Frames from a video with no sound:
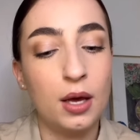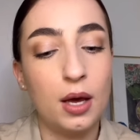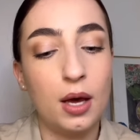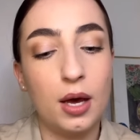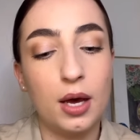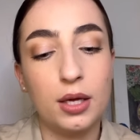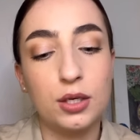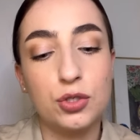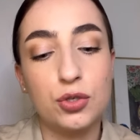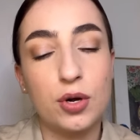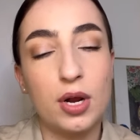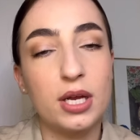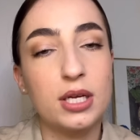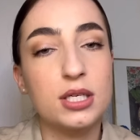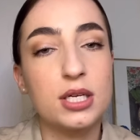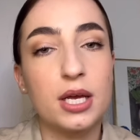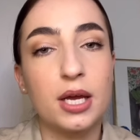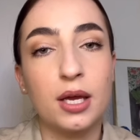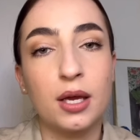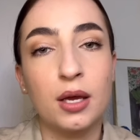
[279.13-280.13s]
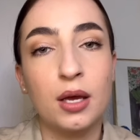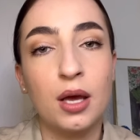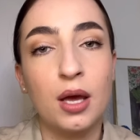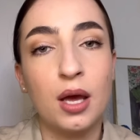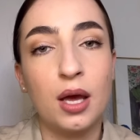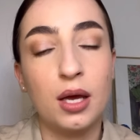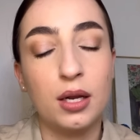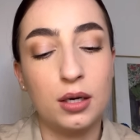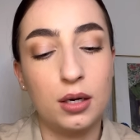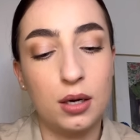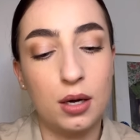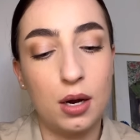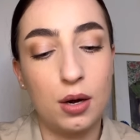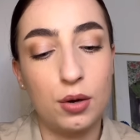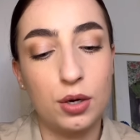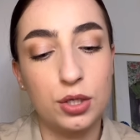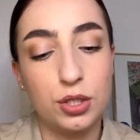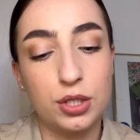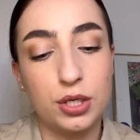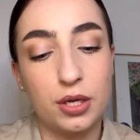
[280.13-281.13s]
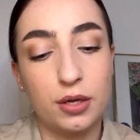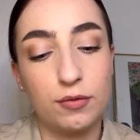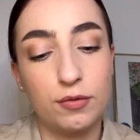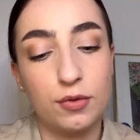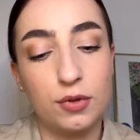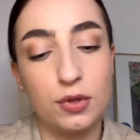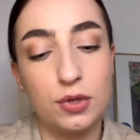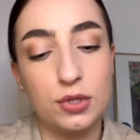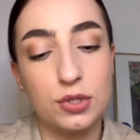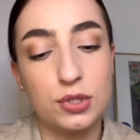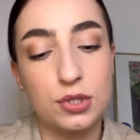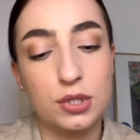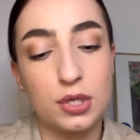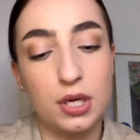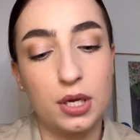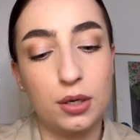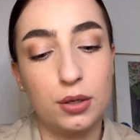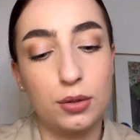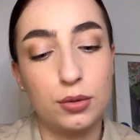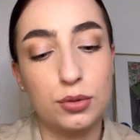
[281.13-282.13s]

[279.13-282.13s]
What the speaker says: hydrating and nourishing for the skin.